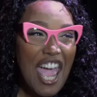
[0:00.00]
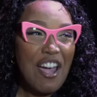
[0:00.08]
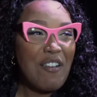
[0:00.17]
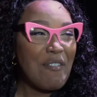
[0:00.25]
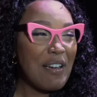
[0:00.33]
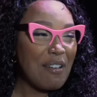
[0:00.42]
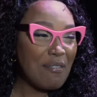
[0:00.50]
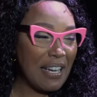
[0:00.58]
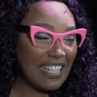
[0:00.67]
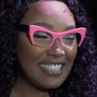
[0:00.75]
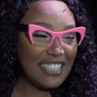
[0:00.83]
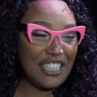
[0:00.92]
we
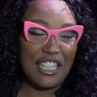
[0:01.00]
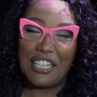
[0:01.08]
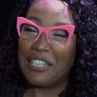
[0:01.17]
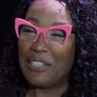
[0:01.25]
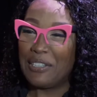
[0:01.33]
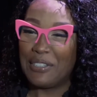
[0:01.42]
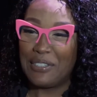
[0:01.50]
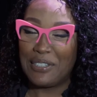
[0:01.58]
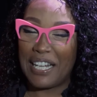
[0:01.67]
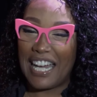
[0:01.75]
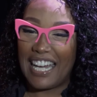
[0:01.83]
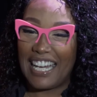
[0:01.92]
went to
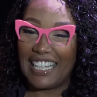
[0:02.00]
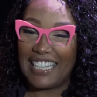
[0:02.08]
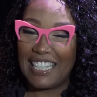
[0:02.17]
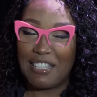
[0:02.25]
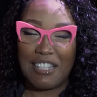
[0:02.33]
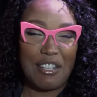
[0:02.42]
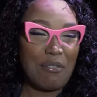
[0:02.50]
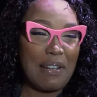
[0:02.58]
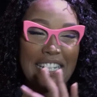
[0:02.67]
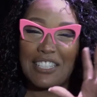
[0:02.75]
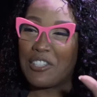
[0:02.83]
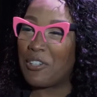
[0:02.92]
this little
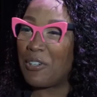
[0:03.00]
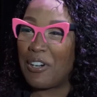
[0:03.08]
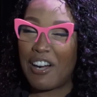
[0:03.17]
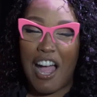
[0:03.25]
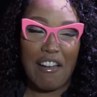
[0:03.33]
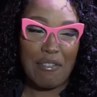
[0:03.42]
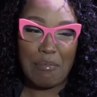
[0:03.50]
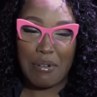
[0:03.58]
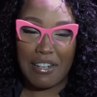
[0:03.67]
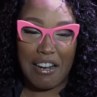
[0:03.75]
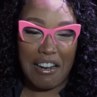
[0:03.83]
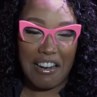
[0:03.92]
wig store off of
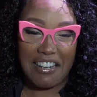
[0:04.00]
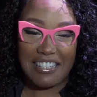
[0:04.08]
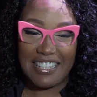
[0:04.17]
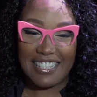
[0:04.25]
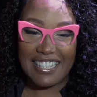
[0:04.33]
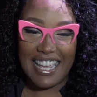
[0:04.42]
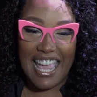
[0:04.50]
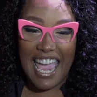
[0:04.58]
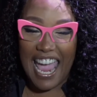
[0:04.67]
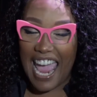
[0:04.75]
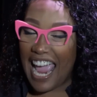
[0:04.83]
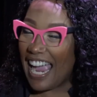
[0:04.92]
Brookhurst
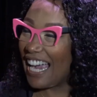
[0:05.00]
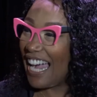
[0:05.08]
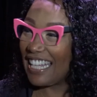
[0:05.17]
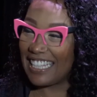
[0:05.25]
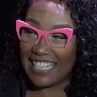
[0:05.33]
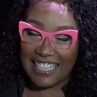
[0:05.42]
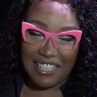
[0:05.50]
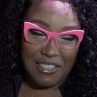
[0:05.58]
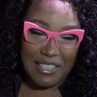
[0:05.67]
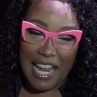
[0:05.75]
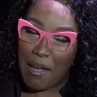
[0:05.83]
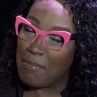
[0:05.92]
and got these
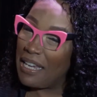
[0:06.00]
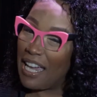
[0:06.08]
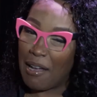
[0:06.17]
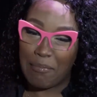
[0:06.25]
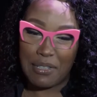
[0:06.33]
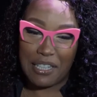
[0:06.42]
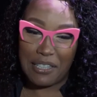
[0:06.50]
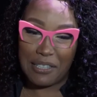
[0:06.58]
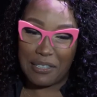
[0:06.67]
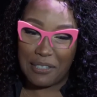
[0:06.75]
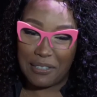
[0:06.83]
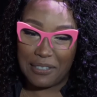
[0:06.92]
little nappy
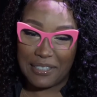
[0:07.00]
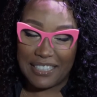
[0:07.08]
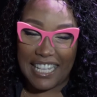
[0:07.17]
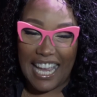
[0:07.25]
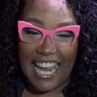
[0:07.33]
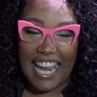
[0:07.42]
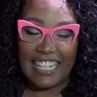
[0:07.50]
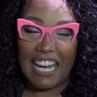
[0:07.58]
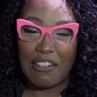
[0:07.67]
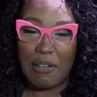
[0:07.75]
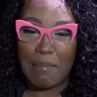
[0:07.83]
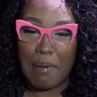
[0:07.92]
updos. And I
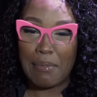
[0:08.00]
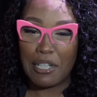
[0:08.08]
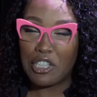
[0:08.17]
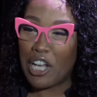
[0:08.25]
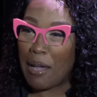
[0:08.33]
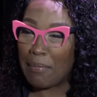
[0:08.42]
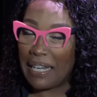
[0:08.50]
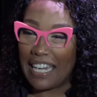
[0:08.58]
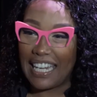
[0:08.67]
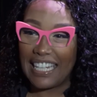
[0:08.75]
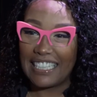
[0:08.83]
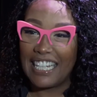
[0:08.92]
remember
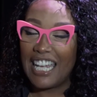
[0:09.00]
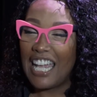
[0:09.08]
shopping